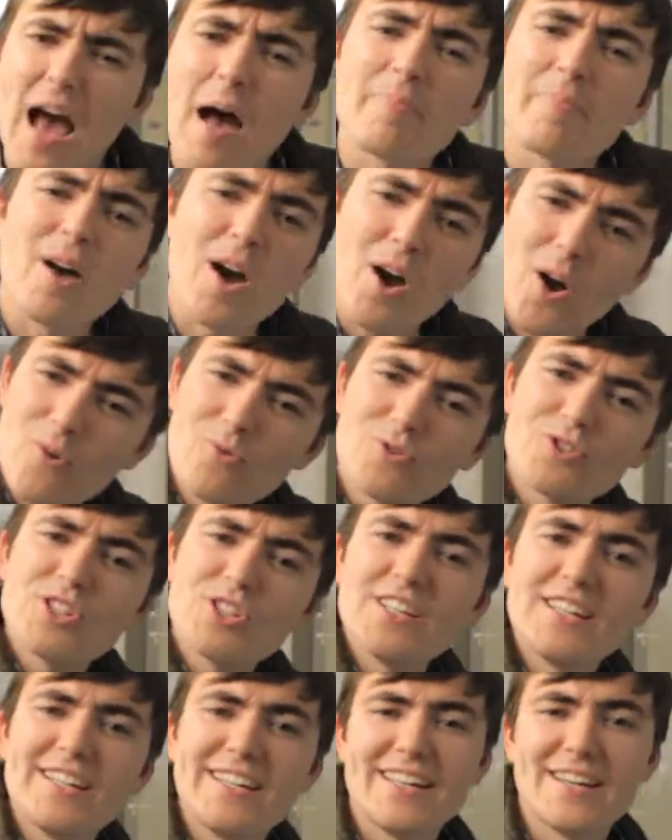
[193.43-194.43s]
I'm the OG
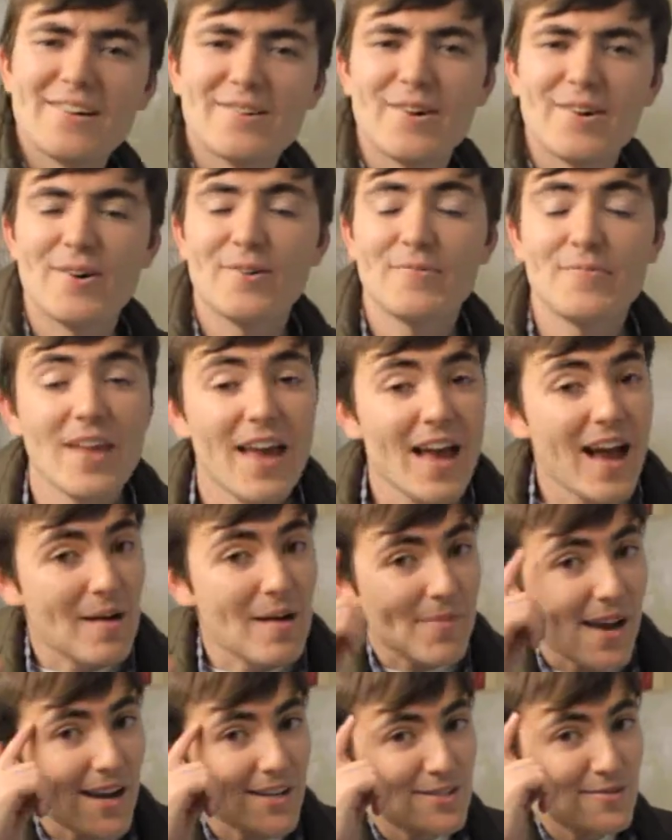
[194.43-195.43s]
hero.
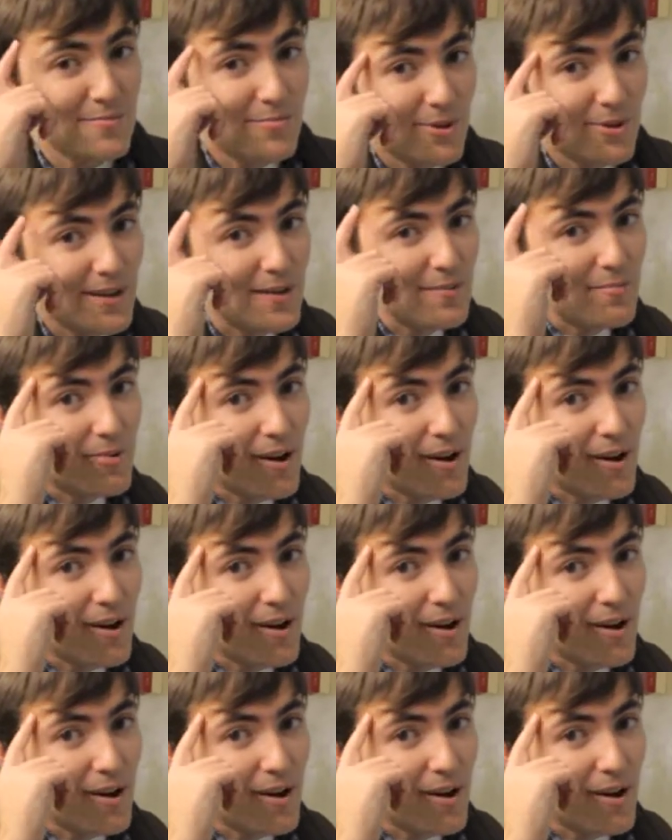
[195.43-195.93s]
I'm actually pretty